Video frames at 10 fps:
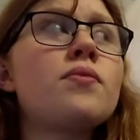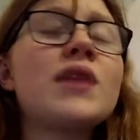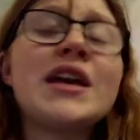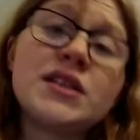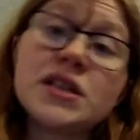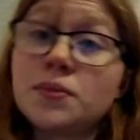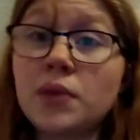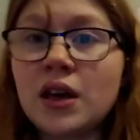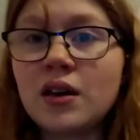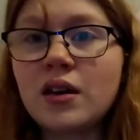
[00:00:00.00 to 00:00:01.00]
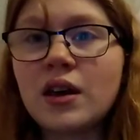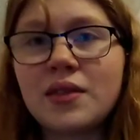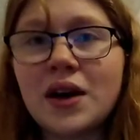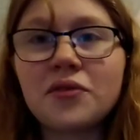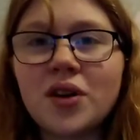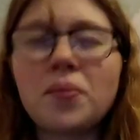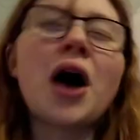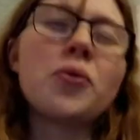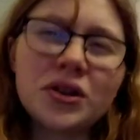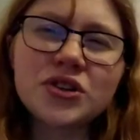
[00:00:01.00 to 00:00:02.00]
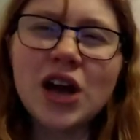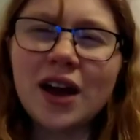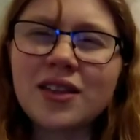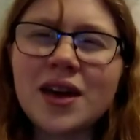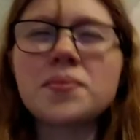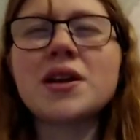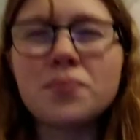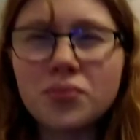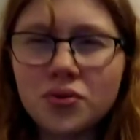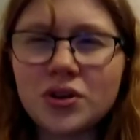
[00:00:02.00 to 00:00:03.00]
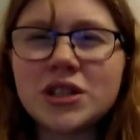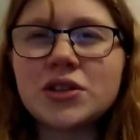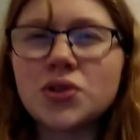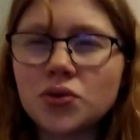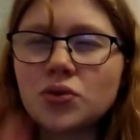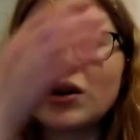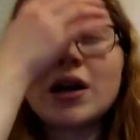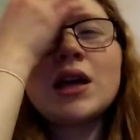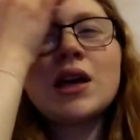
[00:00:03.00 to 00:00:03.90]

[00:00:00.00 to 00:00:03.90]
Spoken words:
he did appear in that film. I will check that, but I'm pretty sure